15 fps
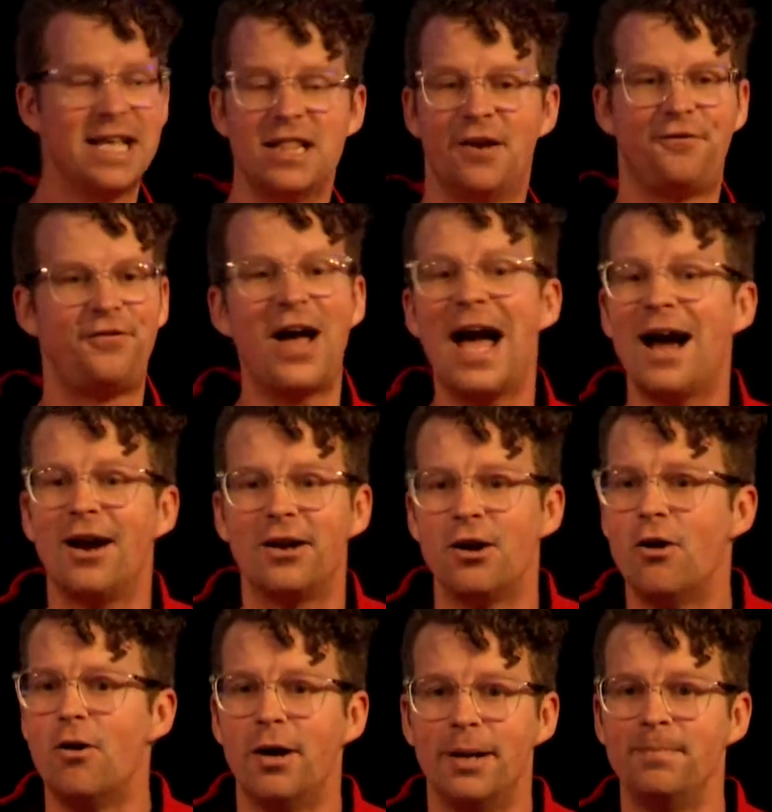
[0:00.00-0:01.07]
the fire
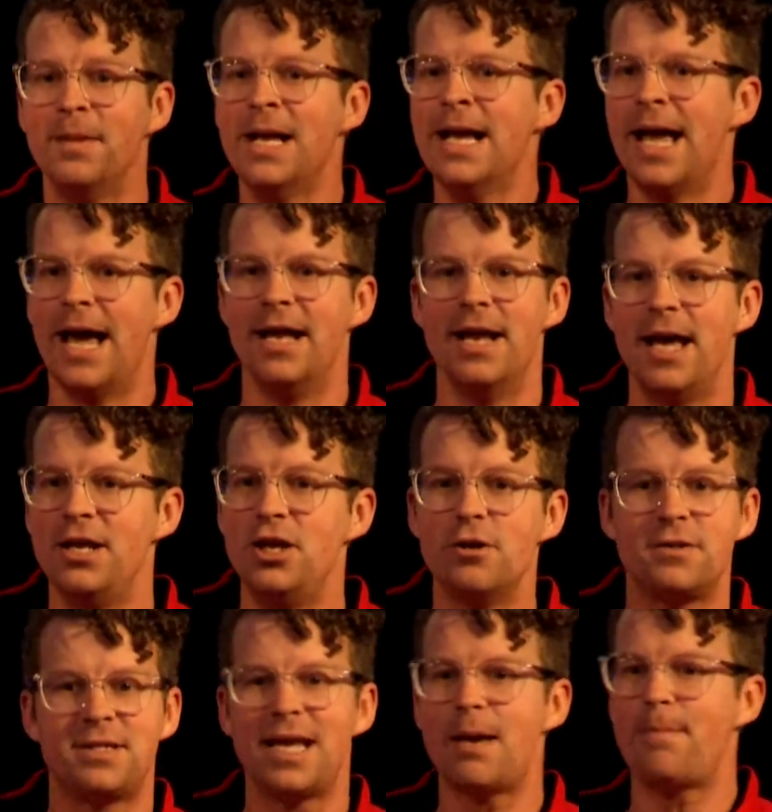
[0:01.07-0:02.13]
going, and you
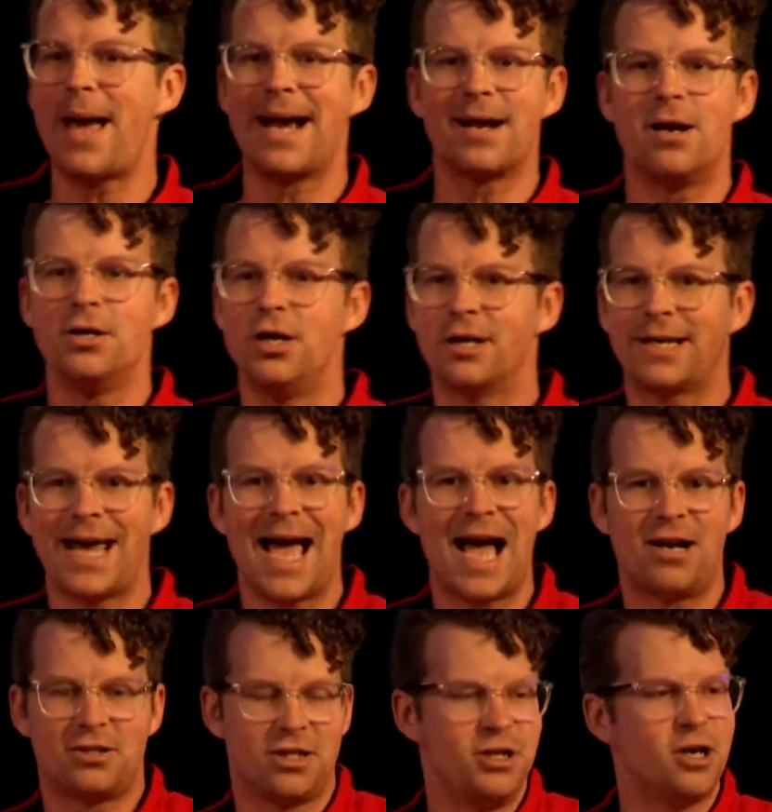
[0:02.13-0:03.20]
sit back on your
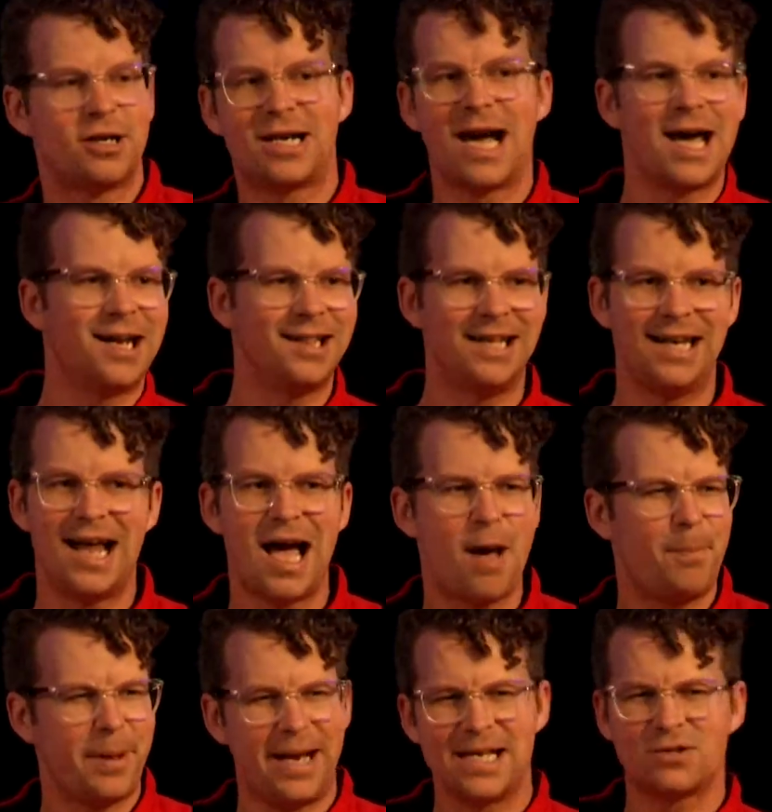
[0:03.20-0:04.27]
couch, and you're cuddling
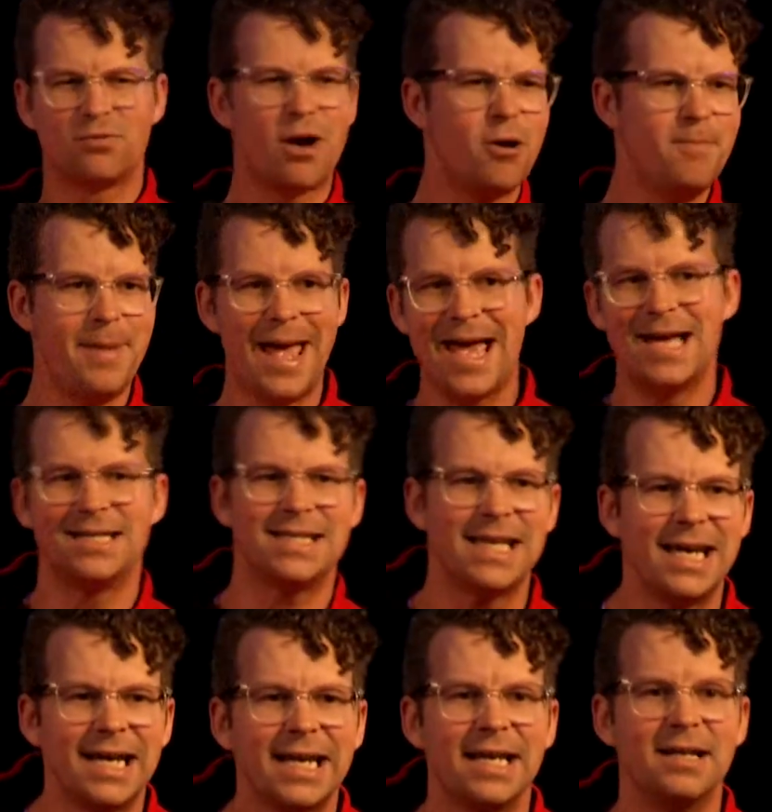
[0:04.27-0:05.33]
up, and it's
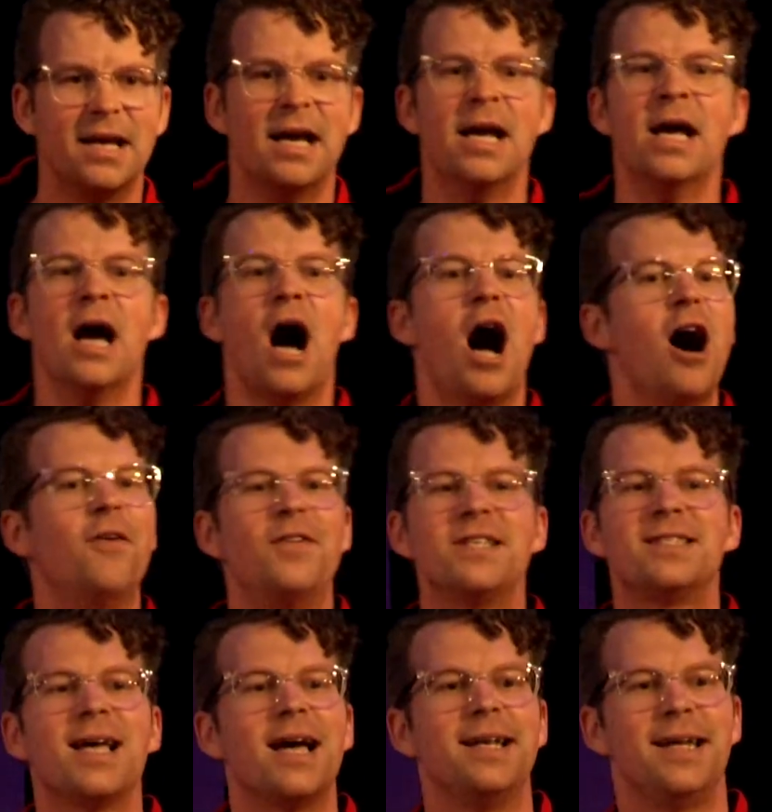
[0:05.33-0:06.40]
romantic, and all of a
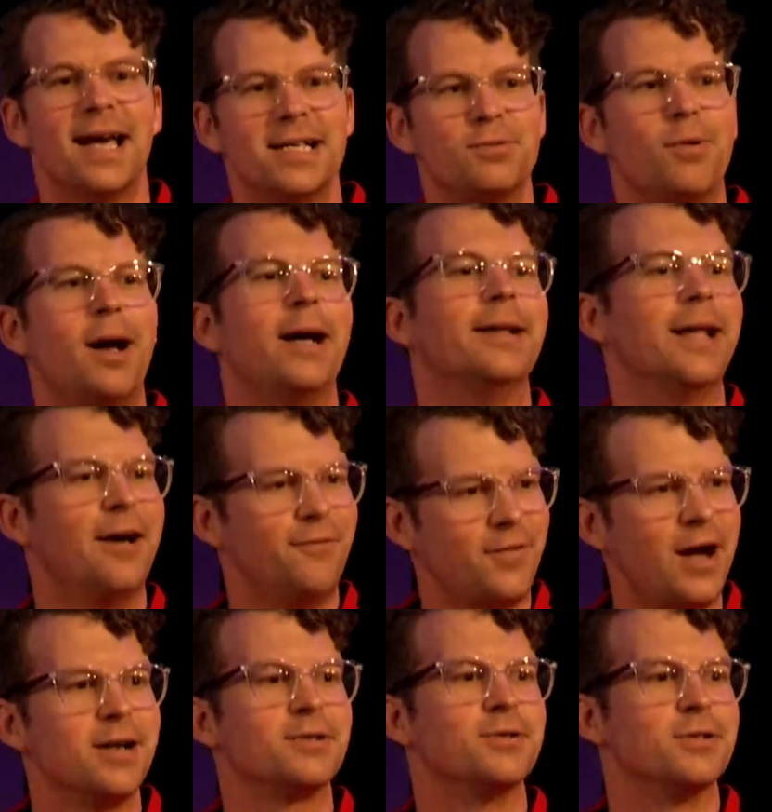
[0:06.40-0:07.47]
sudden, guess what? That
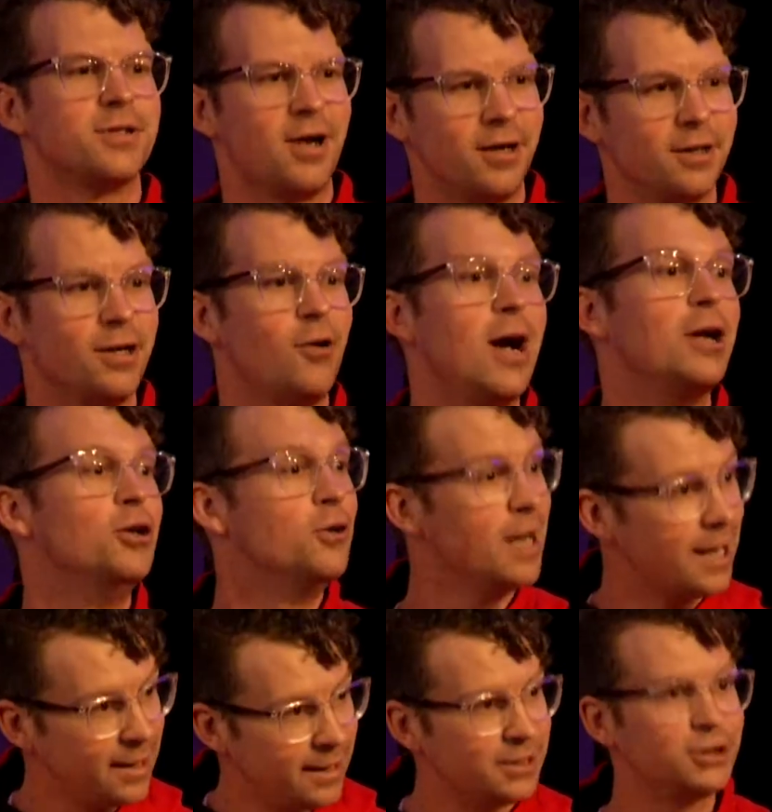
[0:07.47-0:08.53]
fire's going to start to go out, and you got
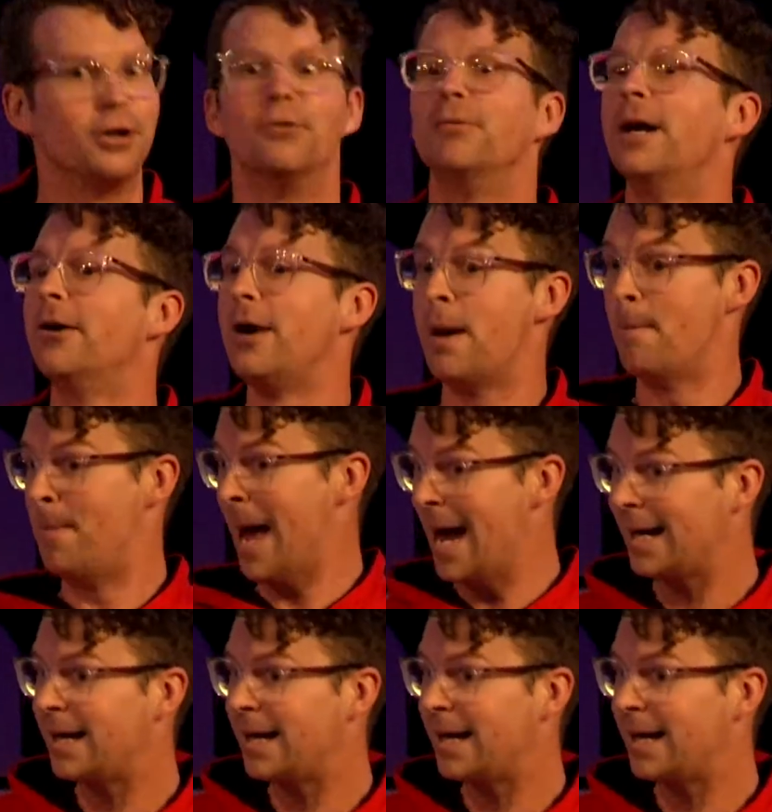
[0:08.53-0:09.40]
to get your rear end back